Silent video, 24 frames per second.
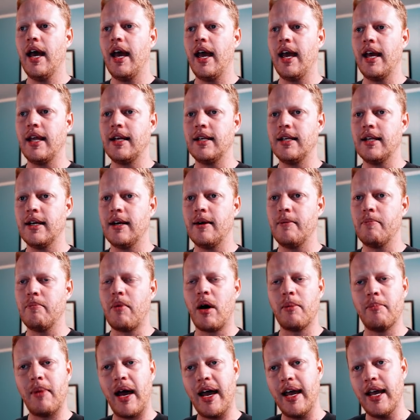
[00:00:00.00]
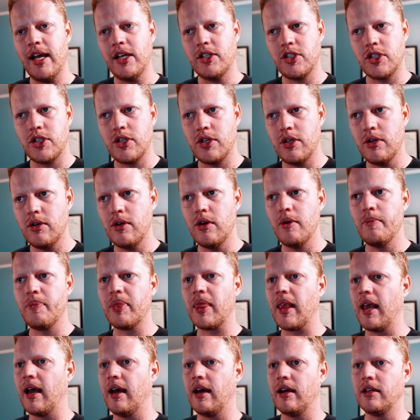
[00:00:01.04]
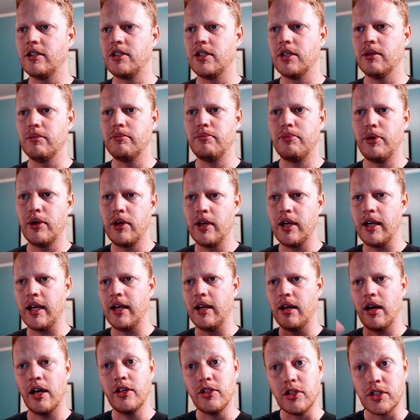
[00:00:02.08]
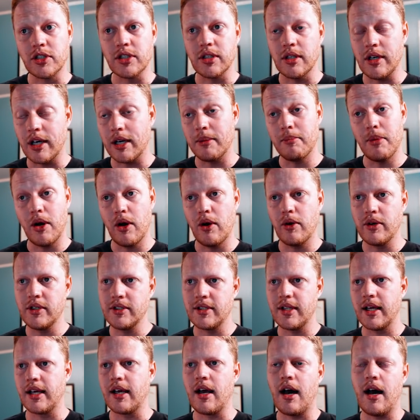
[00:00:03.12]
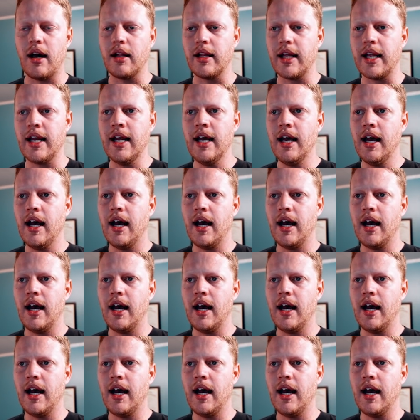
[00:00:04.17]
And on my H2, to put it in underslung mode, as they call it,